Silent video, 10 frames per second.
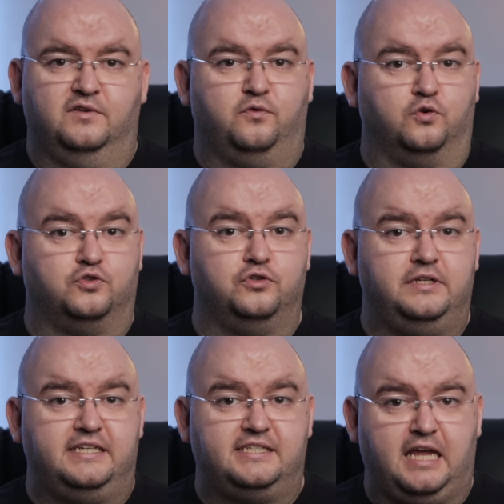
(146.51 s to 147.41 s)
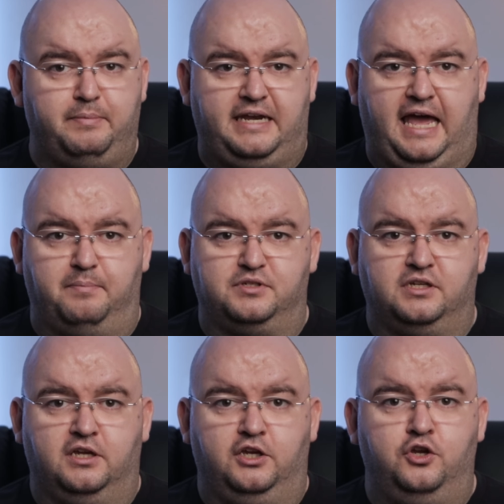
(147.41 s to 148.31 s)
For truly stubborn apps,
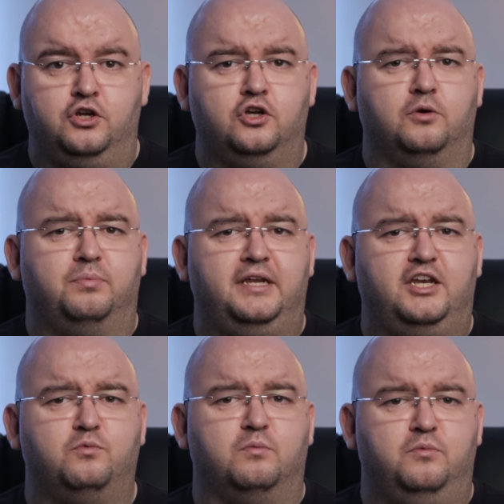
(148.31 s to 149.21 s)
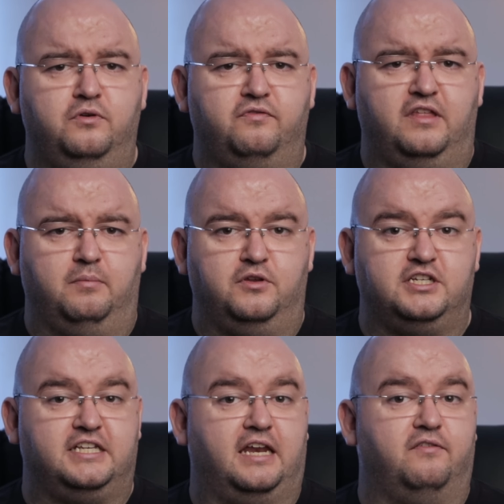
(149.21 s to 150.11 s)
you can completely remove them
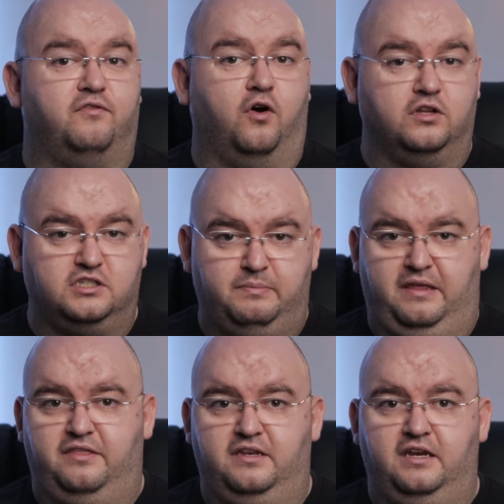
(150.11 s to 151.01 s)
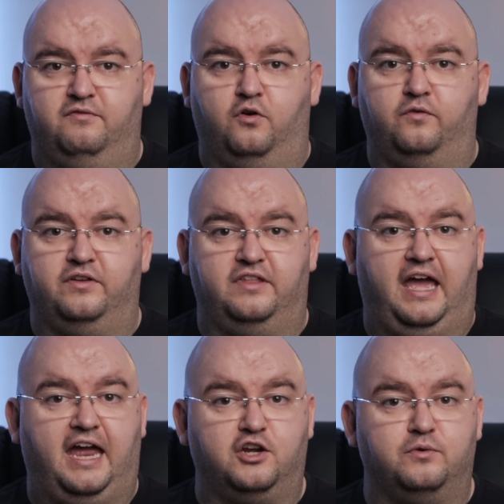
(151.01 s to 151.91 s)
using an advanced method involving the
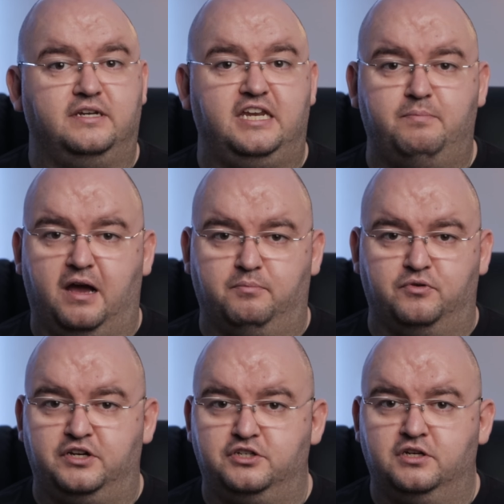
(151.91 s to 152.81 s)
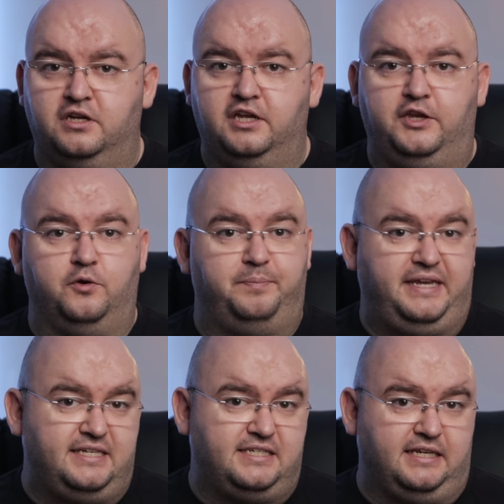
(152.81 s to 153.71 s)
Android debug bridge, your
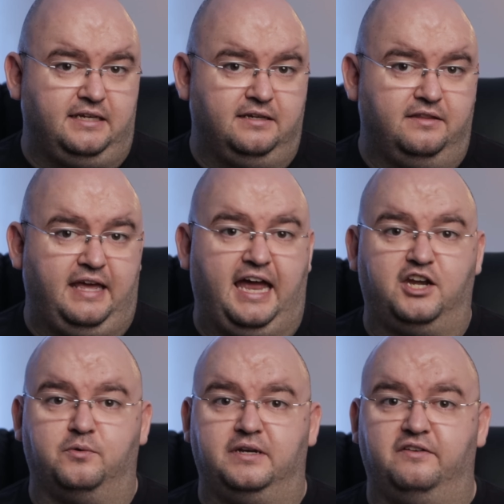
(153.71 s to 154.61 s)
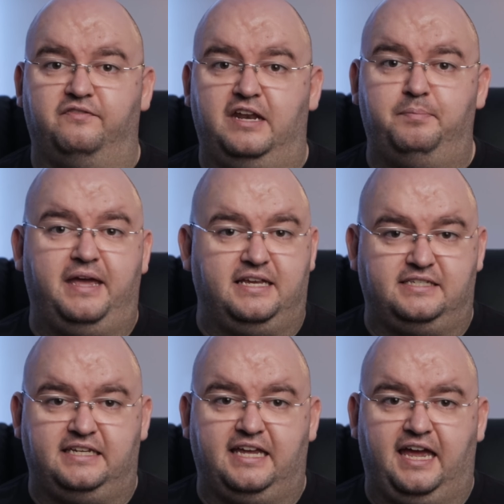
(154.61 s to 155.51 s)
PC, the Android Developer
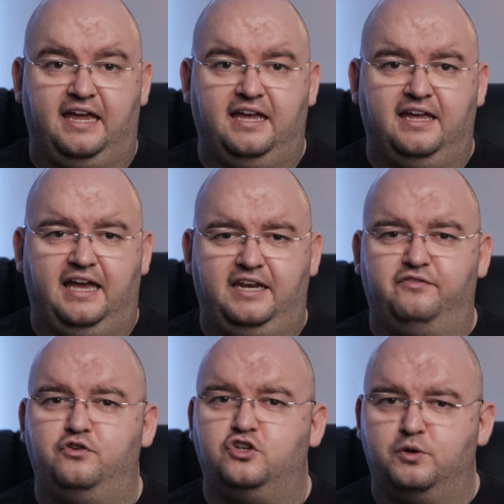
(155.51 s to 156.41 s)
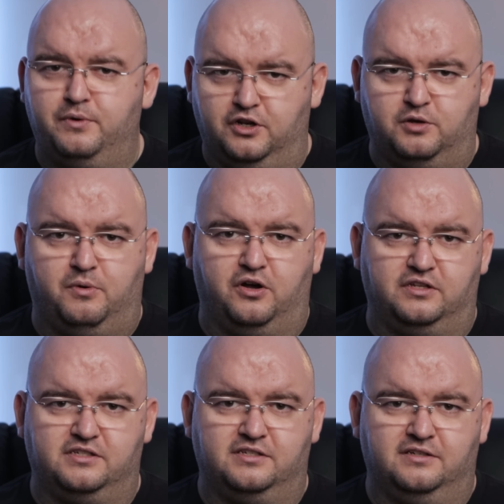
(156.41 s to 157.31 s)
SDK, and a few terminal
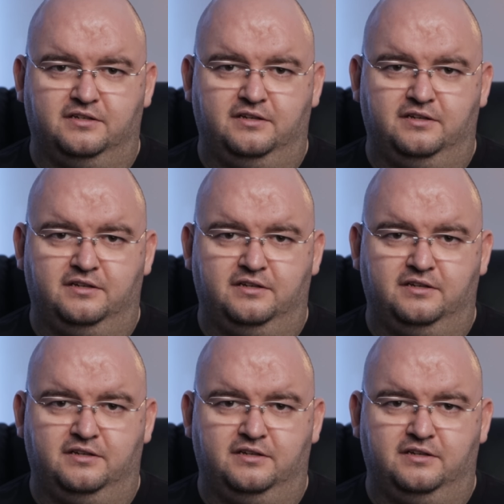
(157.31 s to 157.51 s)
commands.